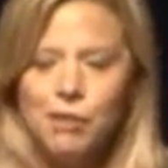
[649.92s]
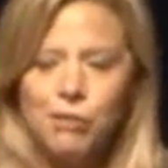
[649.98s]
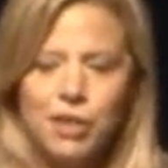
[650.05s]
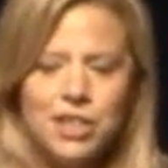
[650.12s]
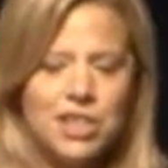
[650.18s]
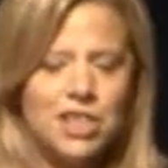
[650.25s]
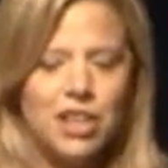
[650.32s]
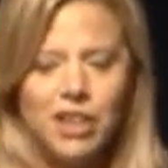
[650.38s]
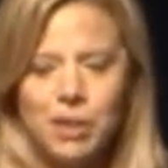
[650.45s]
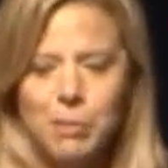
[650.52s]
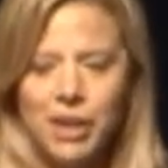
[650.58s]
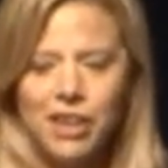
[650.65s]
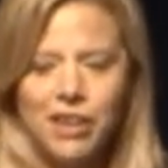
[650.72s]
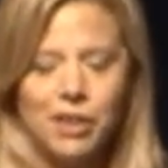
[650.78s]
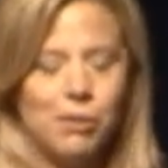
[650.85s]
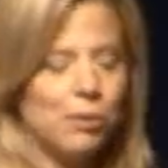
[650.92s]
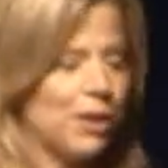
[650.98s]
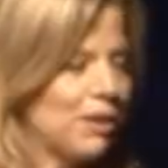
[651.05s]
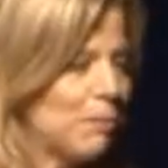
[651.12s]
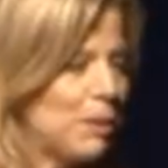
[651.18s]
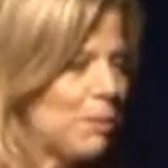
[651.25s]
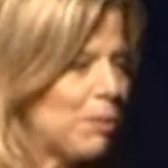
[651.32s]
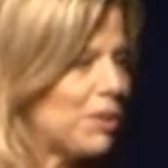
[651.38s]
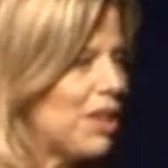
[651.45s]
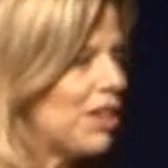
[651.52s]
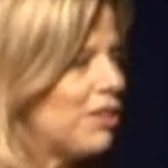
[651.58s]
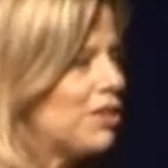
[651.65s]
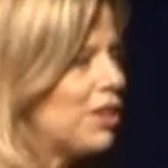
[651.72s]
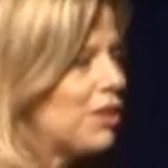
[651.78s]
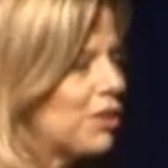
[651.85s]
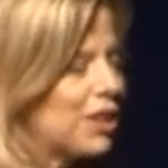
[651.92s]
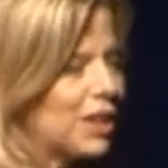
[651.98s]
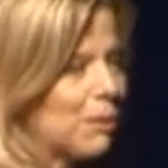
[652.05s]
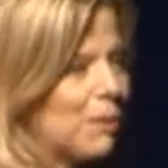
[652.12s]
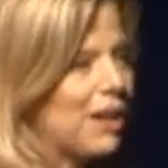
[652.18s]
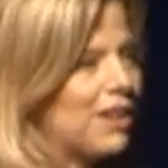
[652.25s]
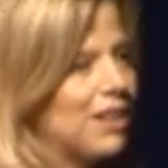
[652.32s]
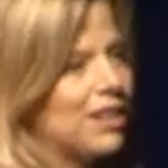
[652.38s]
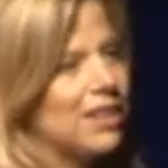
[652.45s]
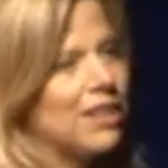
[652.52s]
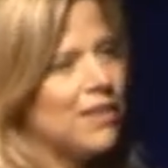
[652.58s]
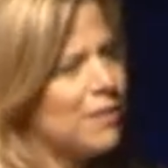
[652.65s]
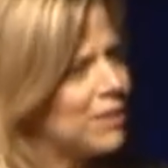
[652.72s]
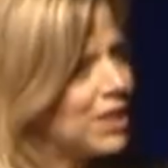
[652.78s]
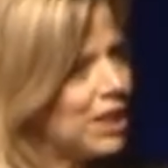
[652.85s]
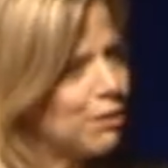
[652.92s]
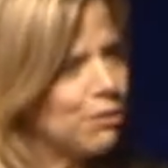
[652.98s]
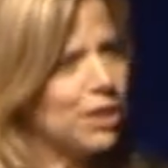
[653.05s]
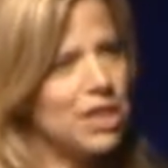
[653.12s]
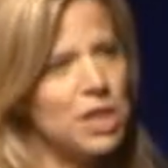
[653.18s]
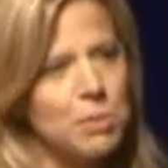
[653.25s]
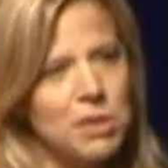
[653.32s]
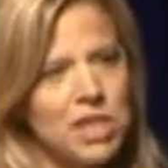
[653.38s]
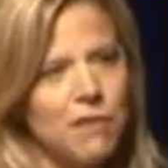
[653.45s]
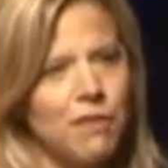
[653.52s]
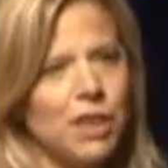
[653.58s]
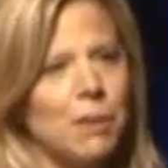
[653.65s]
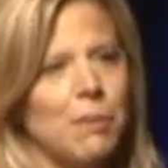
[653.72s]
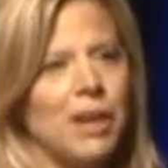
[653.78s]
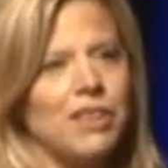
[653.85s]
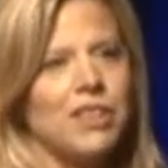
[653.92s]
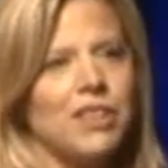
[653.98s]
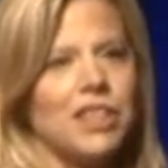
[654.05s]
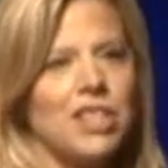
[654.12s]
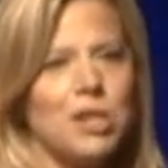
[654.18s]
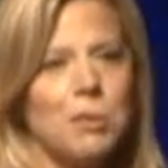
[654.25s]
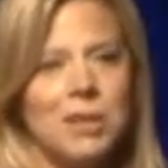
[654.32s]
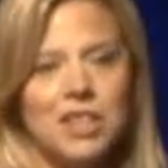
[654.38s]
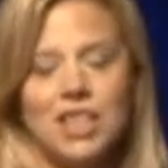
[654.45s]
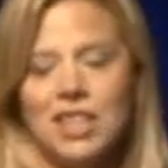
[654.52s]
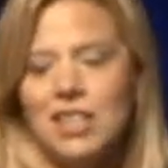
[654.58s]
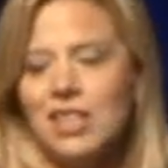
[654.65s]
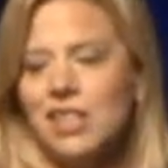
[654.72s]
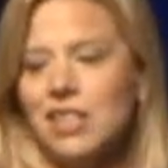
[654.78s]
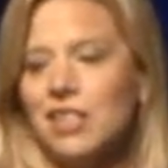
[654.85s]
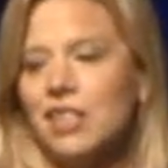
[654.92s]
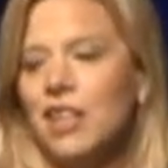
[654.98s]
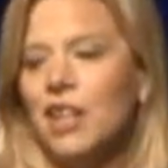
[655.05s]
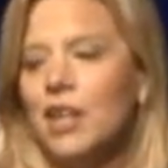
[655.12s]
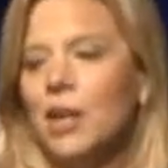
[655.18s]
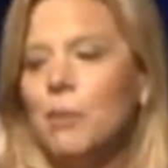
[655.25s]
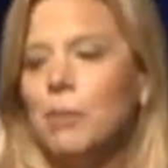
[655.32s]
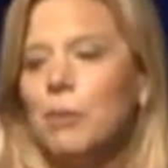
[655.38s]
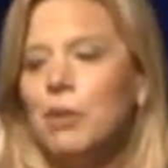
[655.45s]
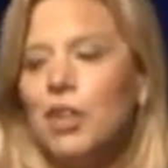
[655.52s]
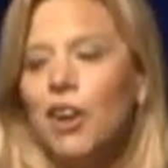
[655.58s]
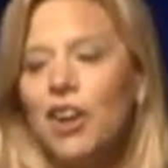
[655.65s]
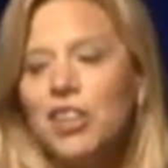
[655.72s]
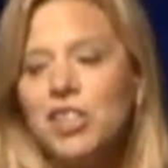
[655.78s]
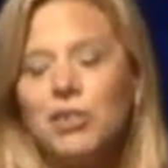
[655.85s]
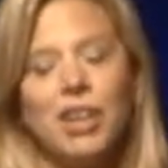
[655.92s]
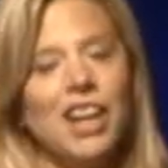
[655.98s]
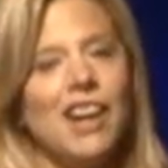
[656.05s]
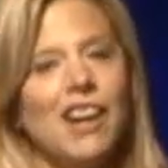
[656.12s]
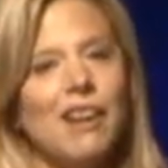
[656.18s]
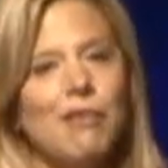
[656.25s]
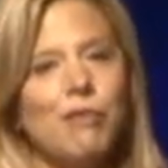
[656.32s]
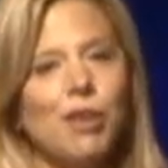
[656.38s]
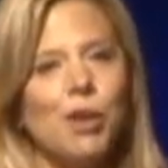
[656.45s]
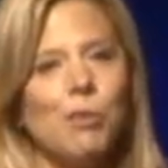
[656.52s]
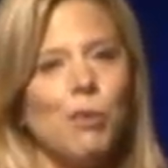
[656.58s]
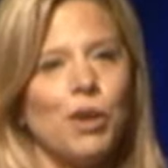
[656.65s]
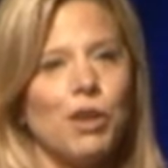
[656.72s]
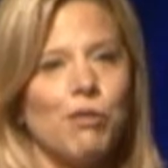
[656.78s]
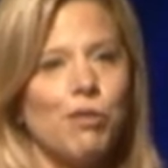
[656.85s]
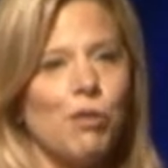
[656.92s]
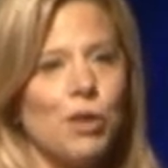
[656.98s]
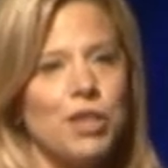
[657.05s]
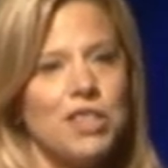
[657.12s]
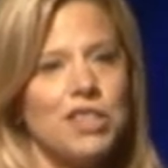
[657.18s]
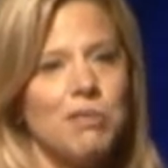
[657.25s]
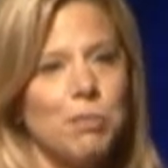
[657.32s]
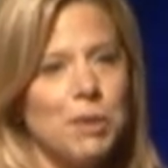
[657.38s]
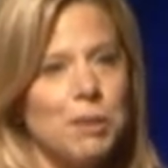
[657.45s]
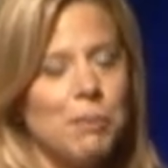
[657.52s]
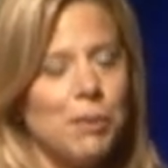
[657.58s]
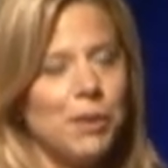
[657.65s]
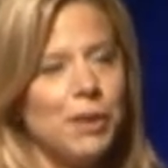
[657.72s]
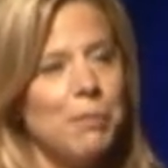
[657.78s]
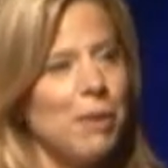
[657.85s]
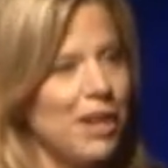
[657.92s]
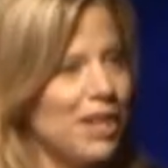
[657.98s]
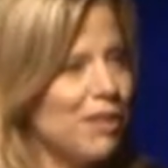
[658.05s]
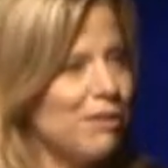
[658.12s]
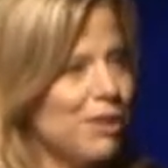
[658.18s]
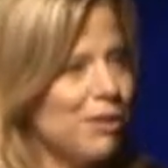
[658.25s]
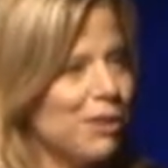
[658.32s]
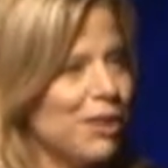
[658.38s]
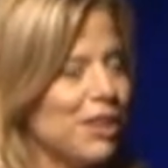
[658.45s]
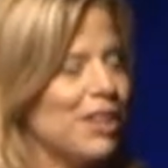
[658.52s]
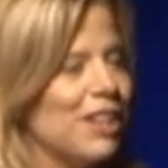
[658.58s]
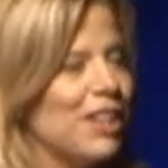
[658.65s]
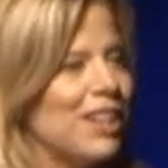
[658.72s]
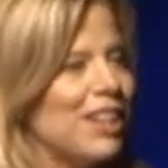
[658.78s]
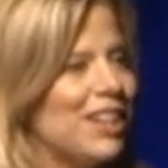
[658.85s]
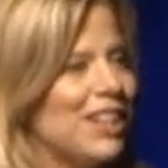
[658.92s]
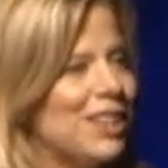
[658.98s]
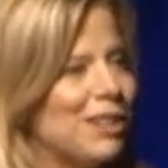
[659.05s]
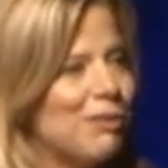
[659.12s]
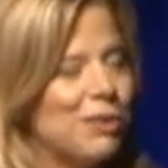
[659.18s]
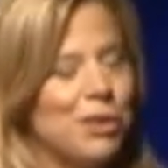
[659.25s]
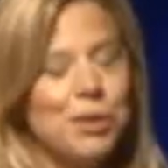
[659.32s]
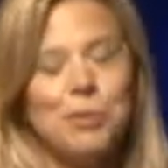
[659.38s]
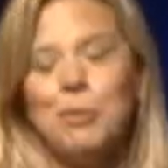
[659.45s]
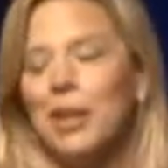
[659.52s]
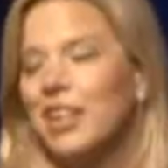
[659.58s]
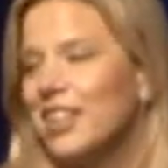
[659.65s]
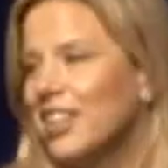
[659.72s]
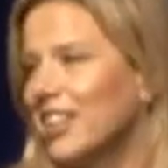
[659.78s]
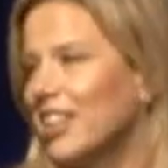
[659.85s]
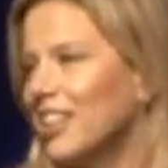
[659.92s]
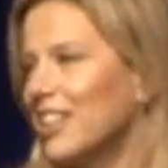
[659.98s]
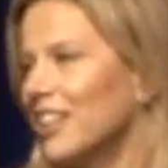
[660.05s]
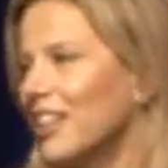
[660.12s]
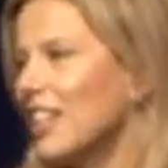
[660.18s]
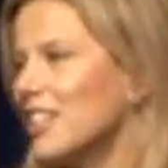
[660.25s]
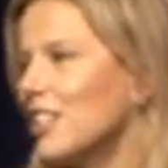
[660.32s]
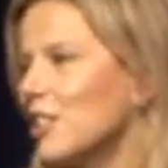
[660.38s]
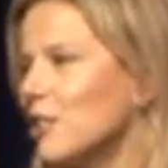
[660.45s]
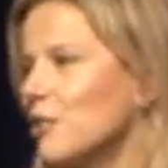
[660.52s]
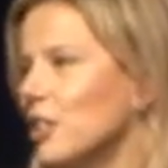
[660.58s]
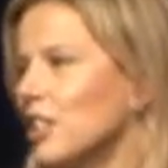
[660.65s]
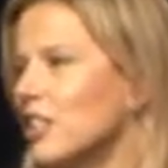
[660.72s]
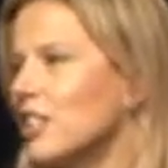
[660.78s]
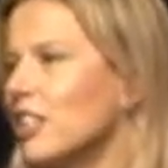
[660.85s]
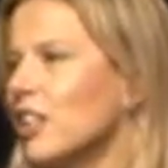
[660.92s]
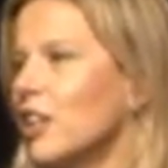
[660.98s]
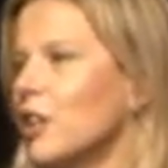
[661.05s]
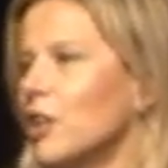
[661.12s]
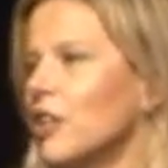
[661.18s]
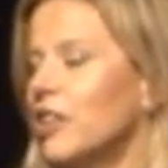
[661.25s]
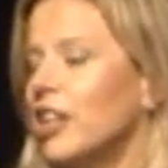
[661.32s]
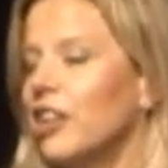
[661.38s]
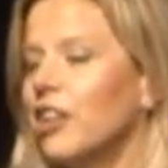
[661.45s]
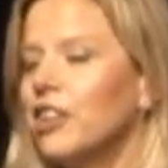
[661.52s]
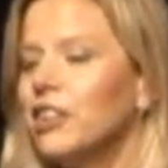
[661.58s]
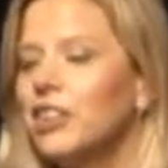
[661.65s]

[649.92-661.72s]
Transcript: friends thought about it, what people they don't know think about it, get really specific about their experiences. But we also have a workforce of people, and many of you are in the room, I think, here as students, that are